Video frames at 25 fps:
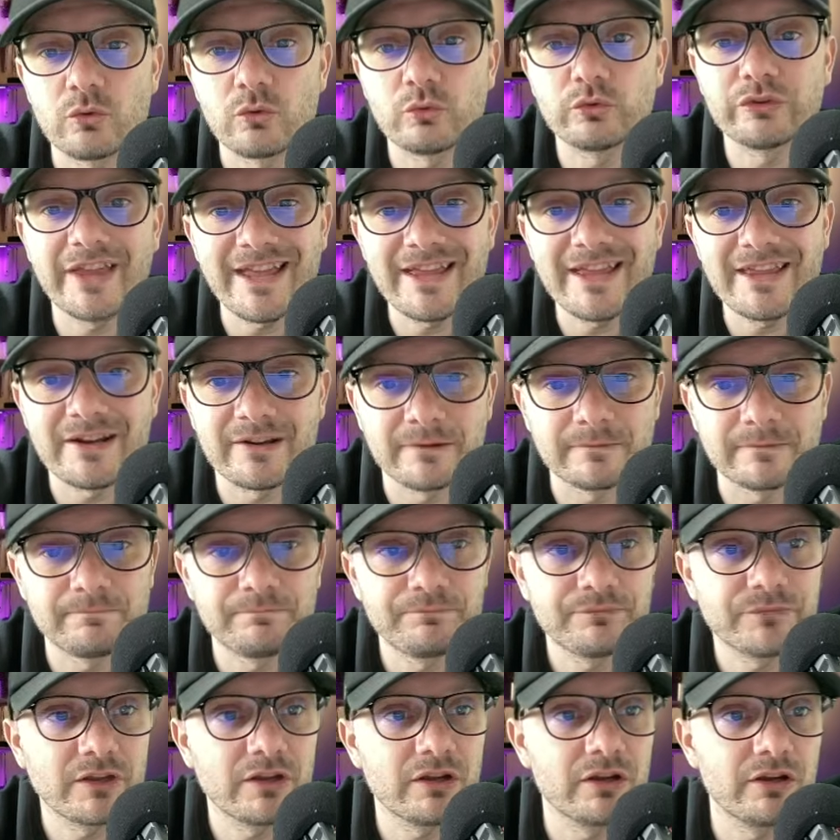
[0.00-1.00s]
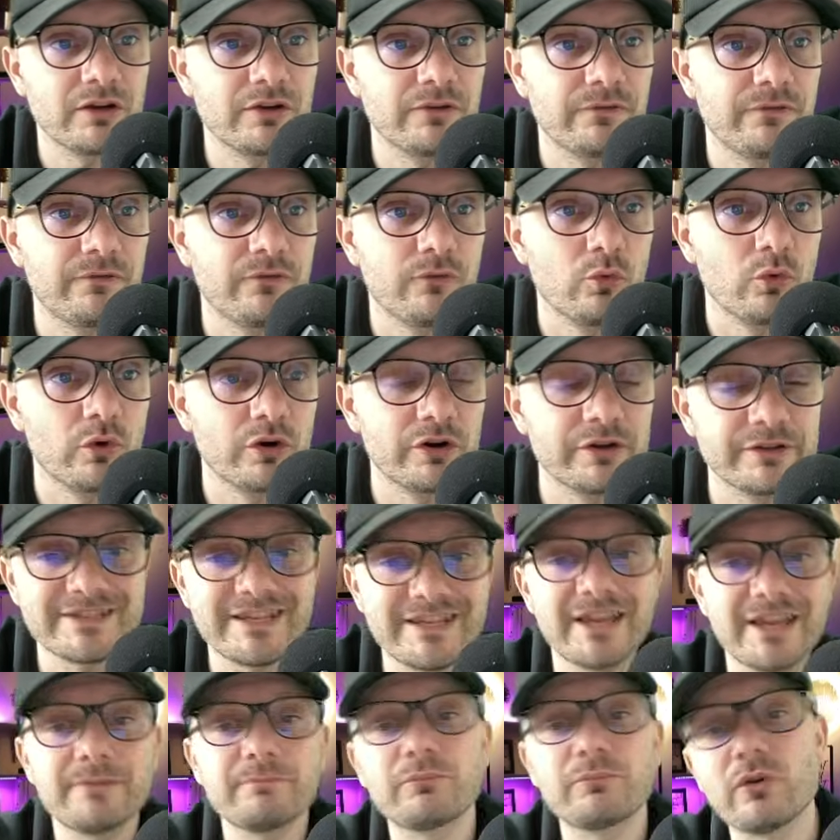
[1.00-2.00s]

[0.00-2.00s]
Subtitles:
data for take